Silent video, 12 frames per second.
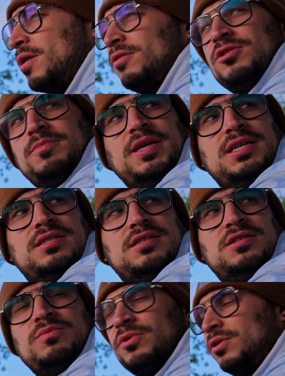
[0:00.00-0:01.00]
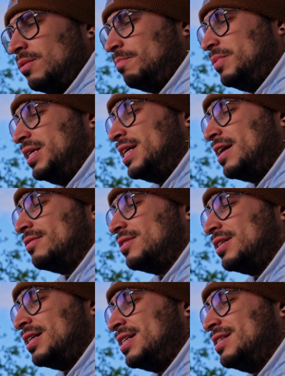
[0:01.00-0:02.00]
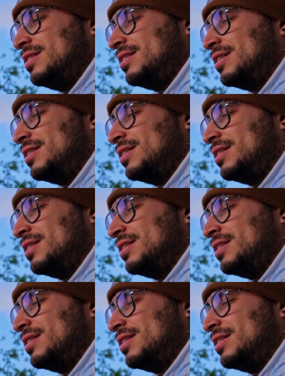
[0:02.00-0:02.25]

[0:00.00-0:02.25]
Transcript: of those places where being outside is